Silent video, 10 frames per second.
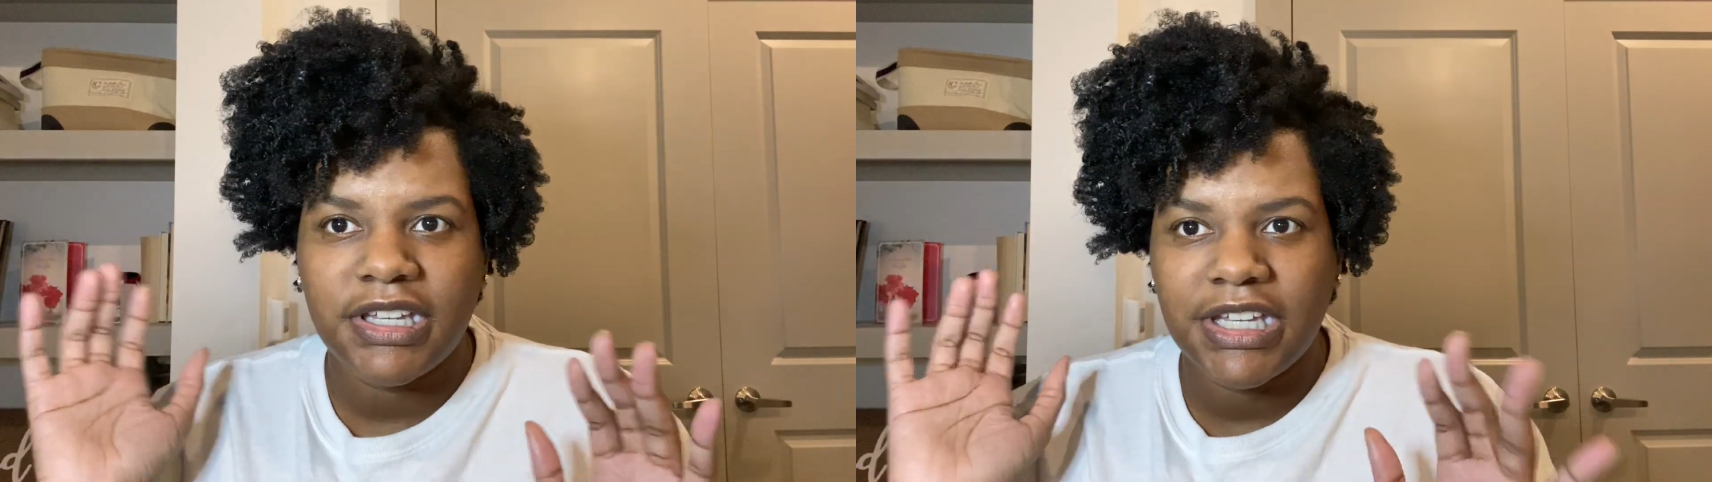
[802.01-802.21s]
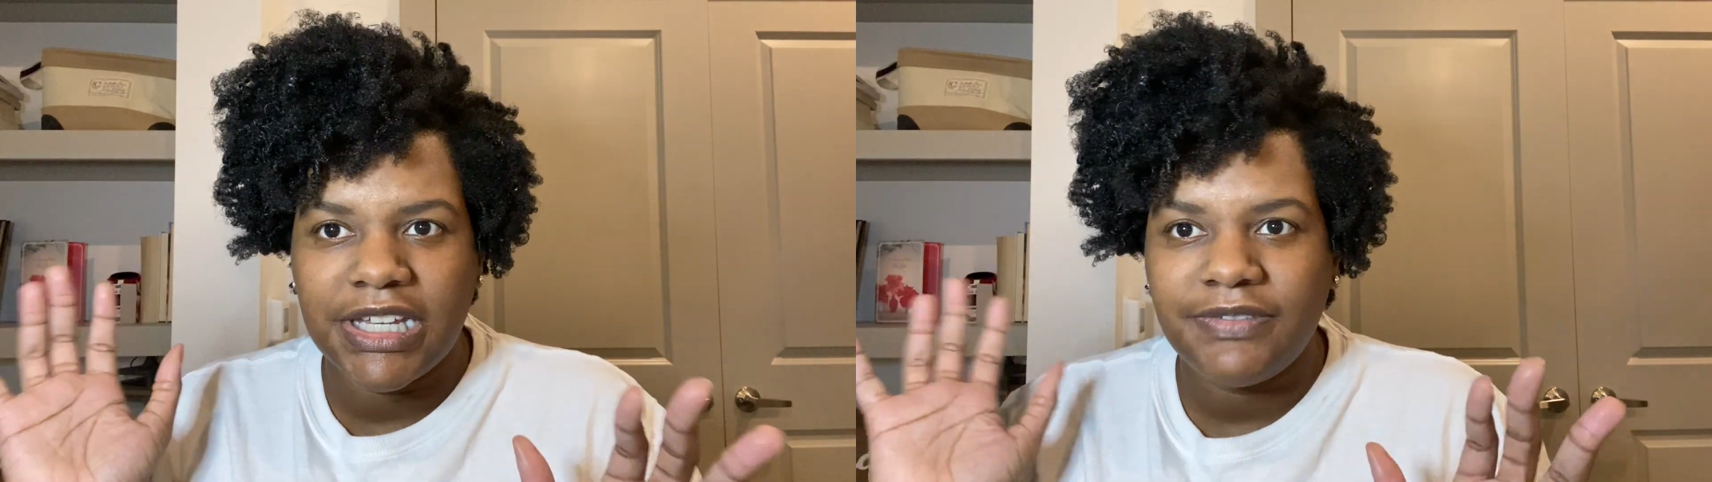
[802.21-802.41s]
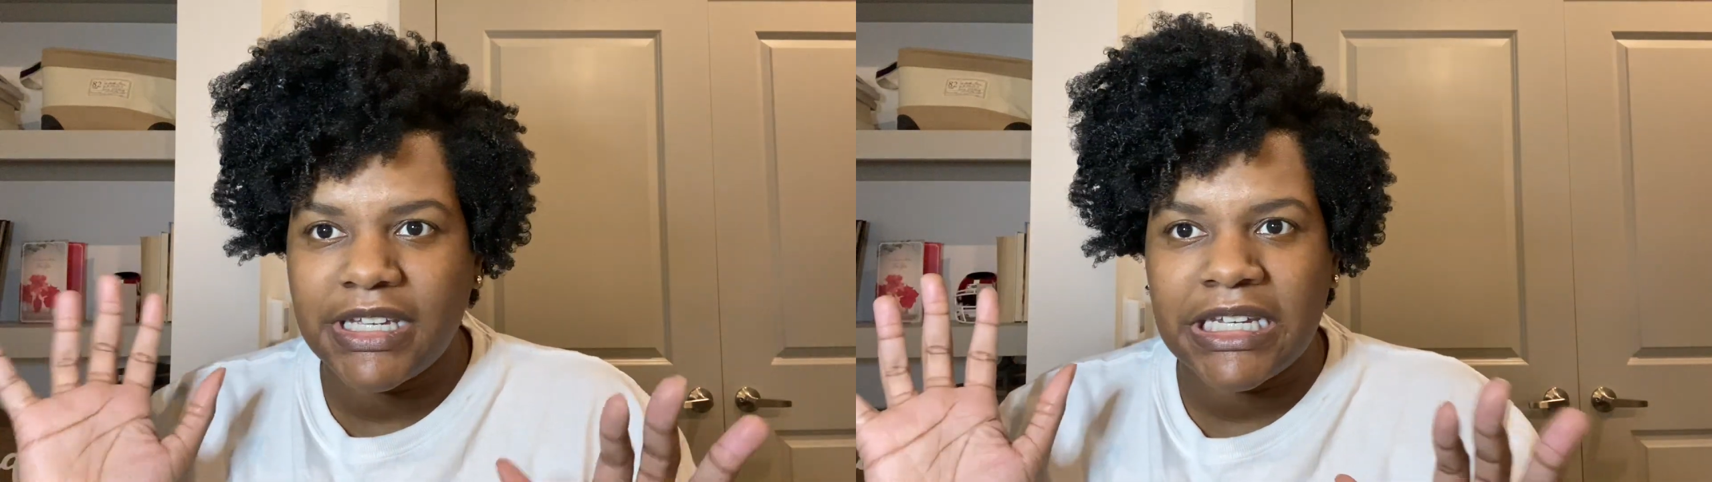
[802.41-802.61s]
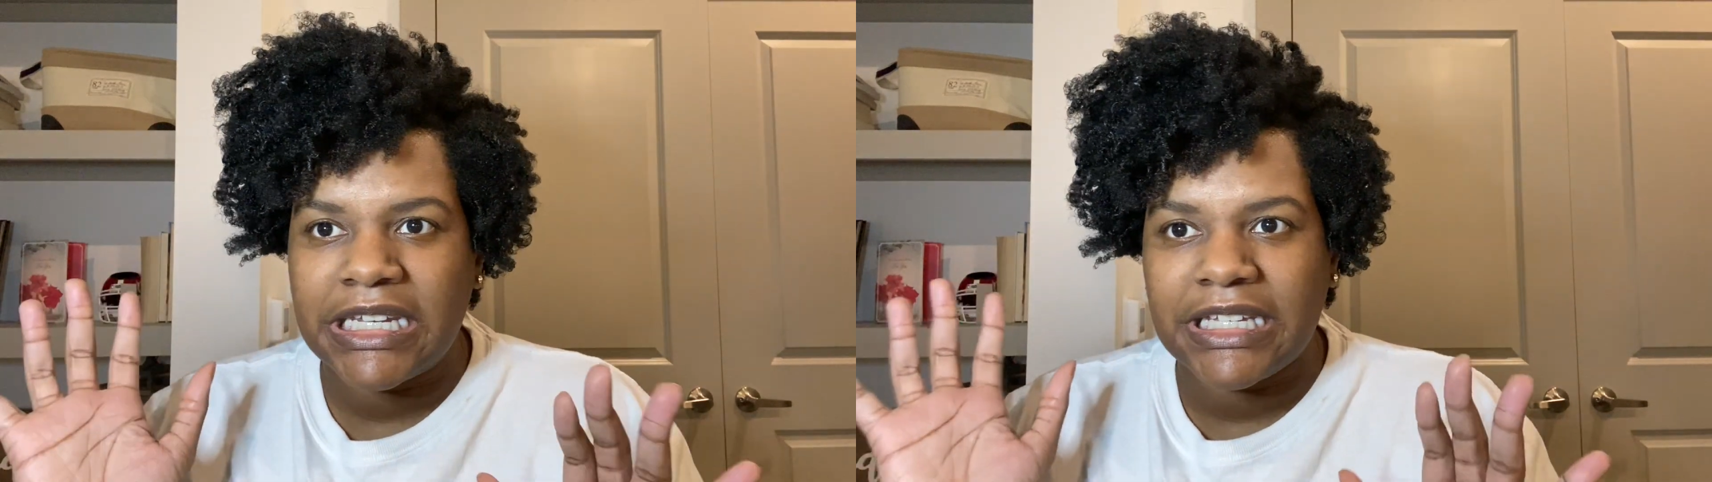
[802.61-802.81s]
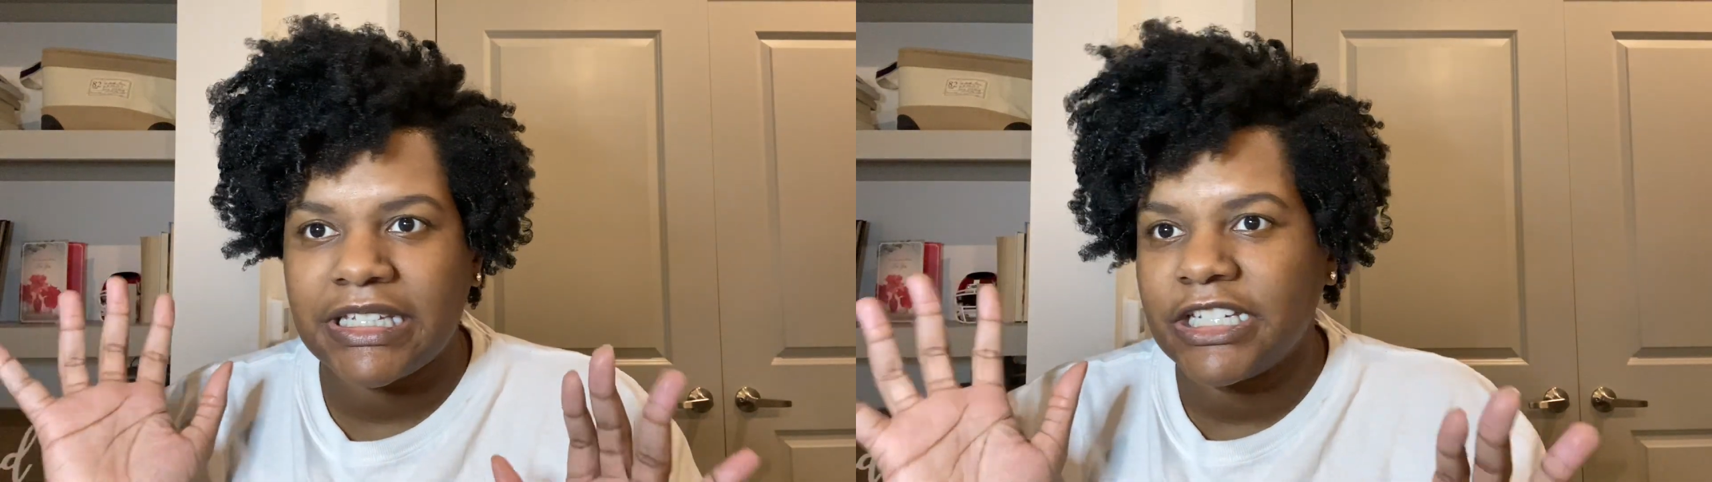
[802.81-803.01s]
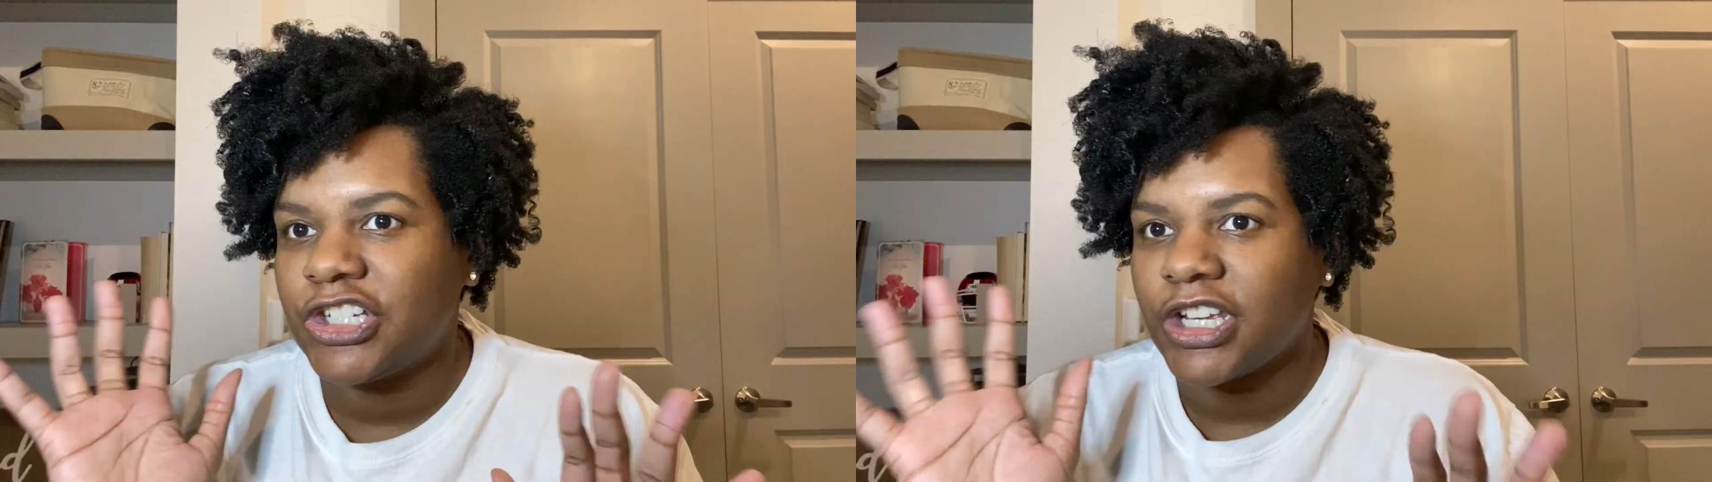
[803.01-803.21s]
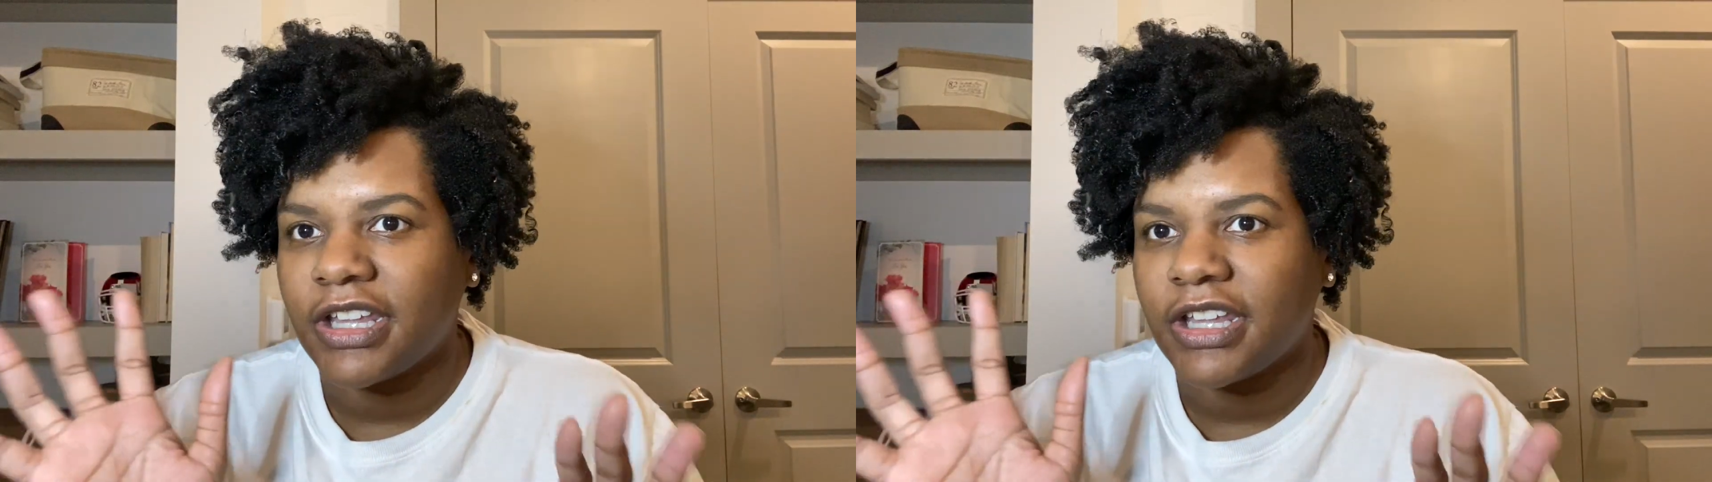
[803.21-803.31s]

even legit,